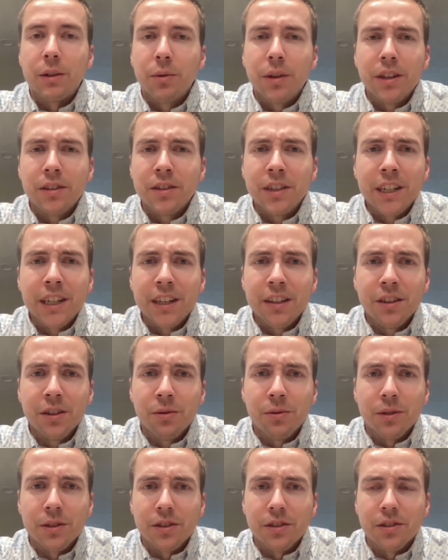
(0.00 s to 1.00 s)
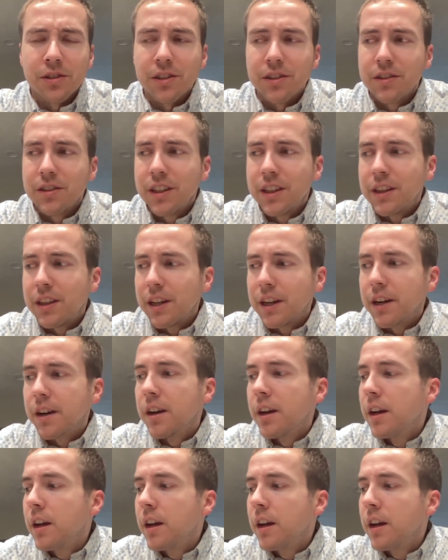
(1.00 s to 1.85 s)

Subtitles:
What else are you going to do as you're just sitting there?